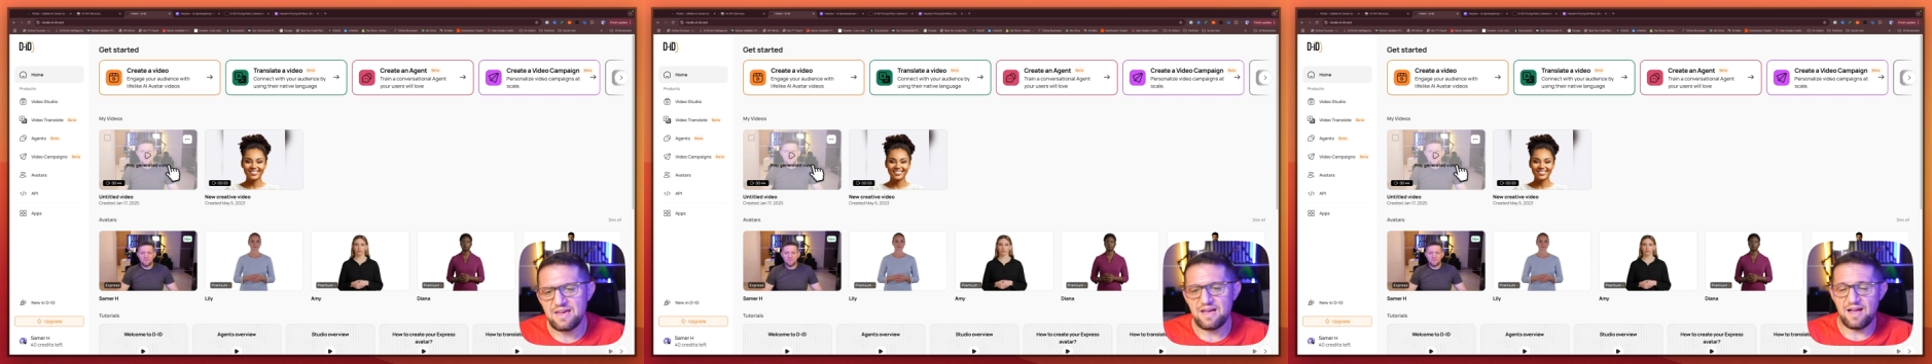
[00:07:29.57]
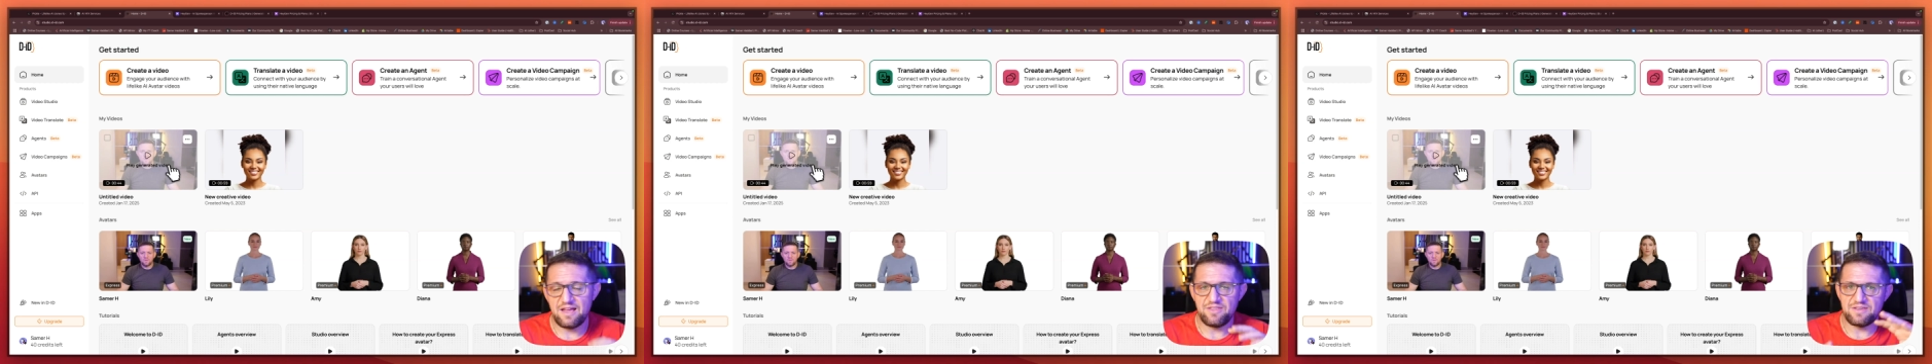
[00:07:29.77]

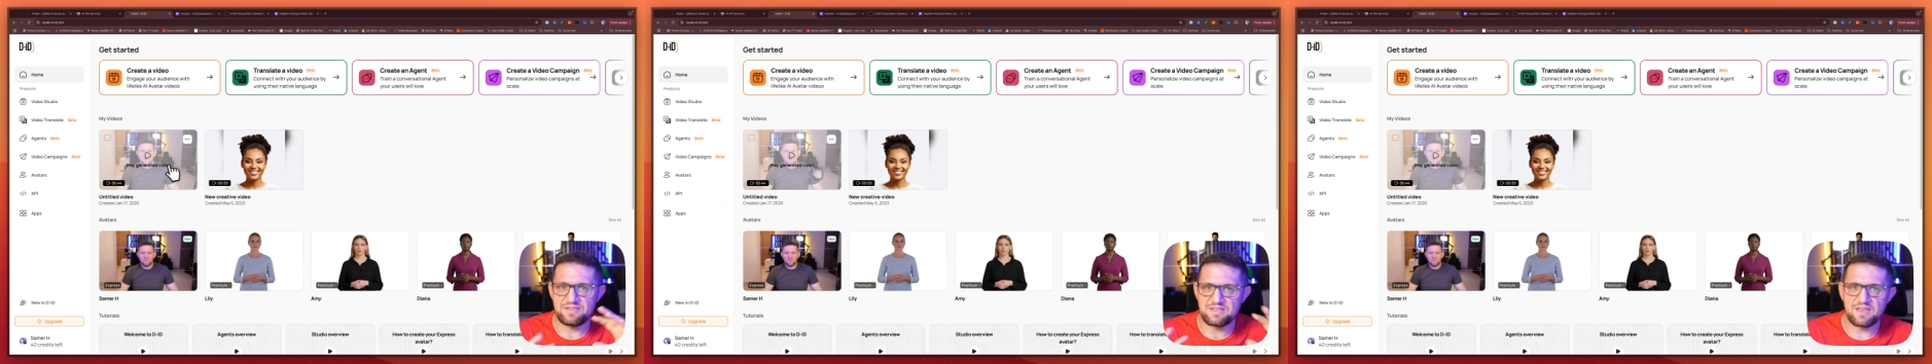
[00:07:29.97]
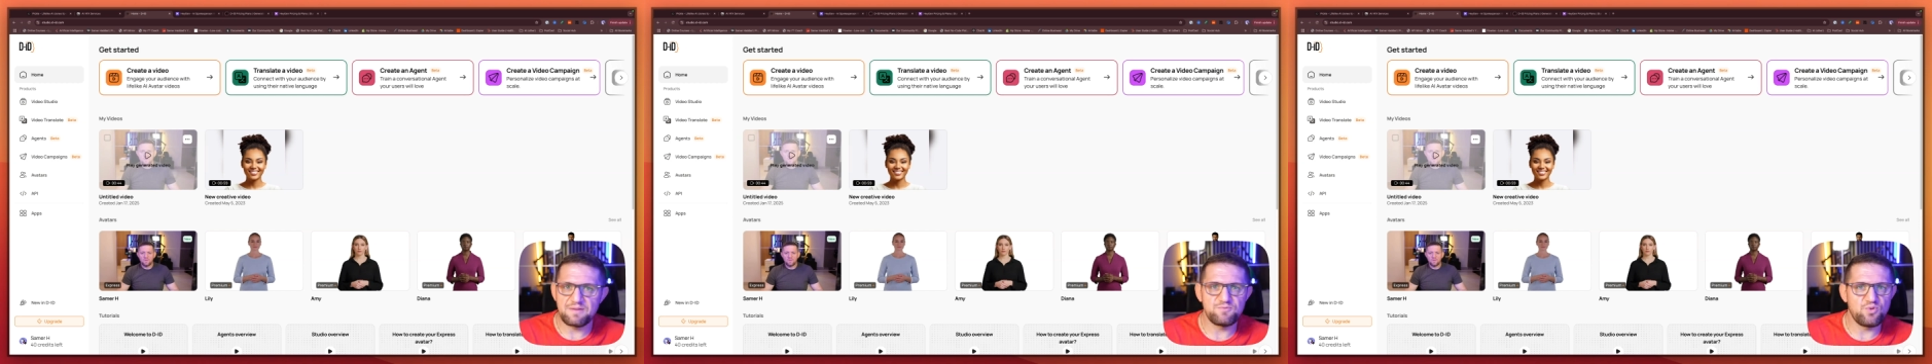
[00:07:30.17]
and the
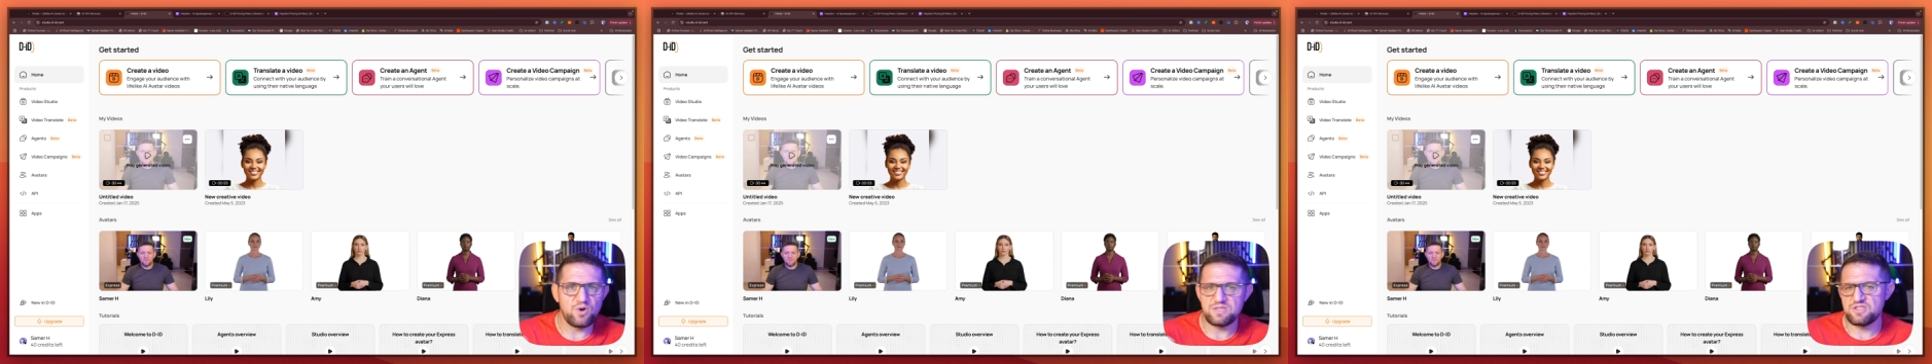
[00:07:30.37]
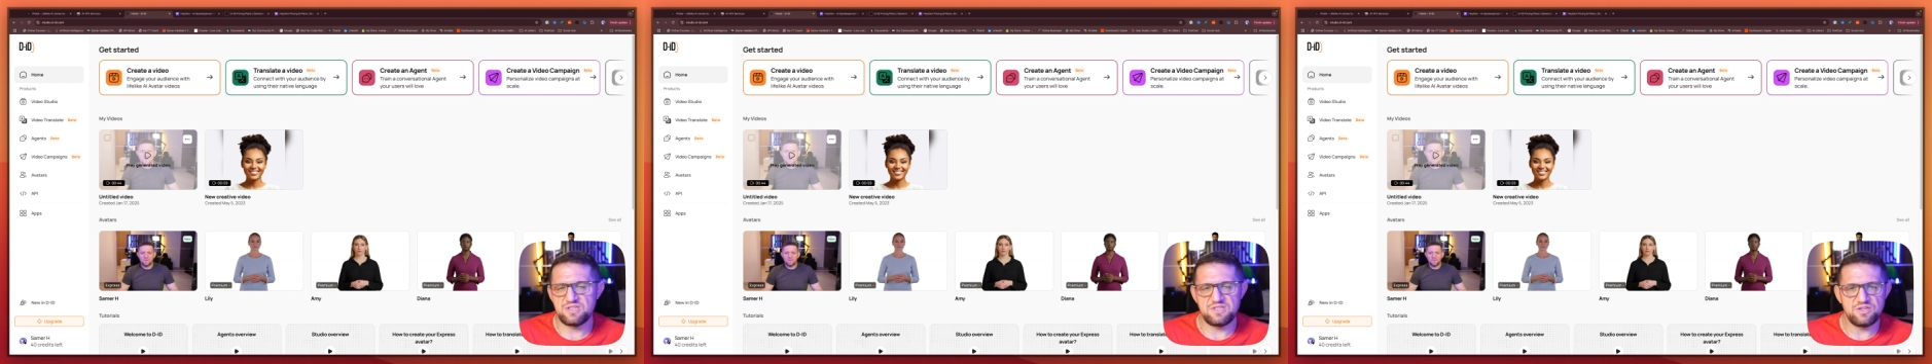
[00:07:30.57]
script
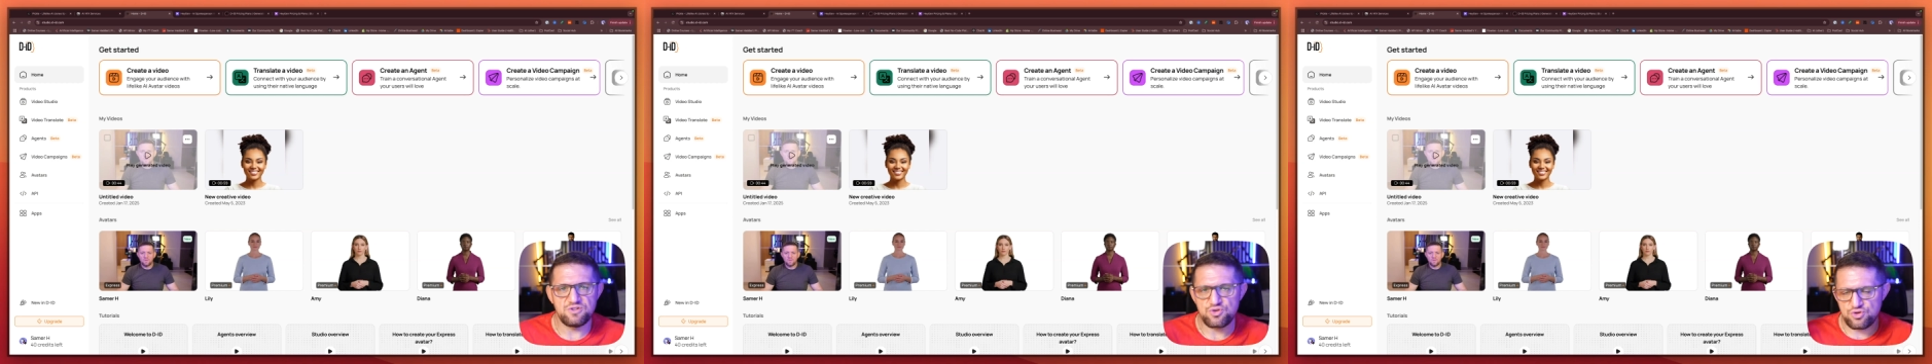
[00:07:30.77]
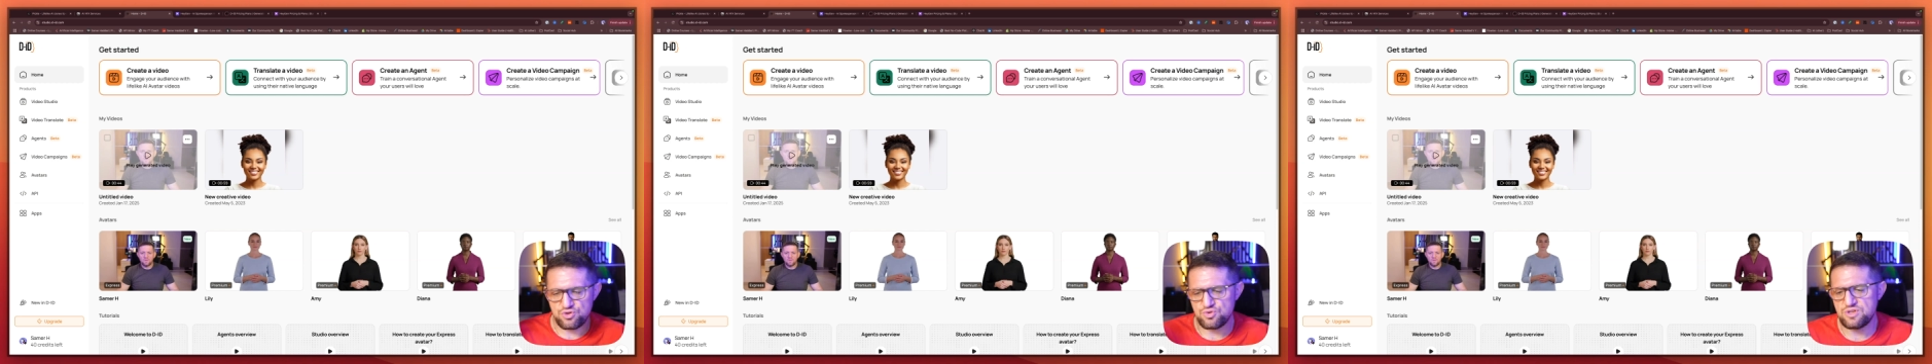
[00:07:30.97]
was just
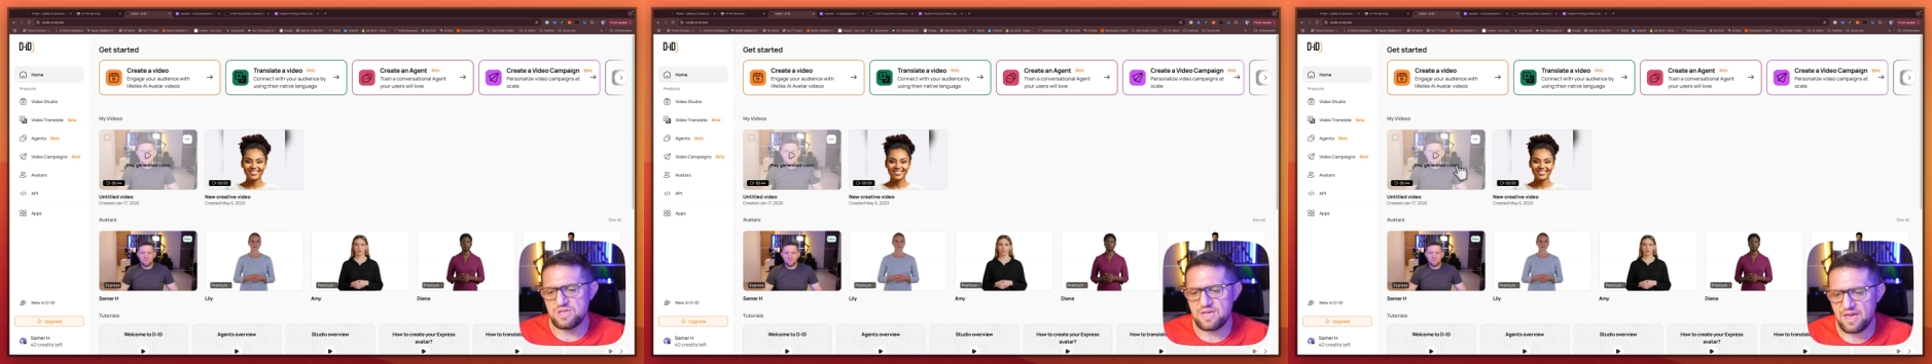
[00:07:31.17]
introducing